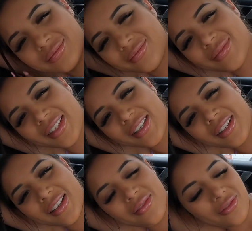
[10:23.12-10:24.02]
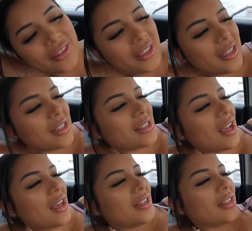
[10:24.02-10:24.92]
I'm feeling
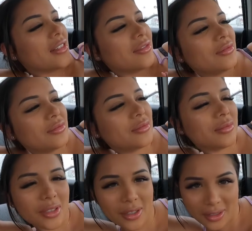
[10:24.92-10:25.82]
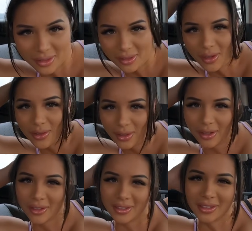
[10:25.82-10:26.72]
excited. We're going slow, though.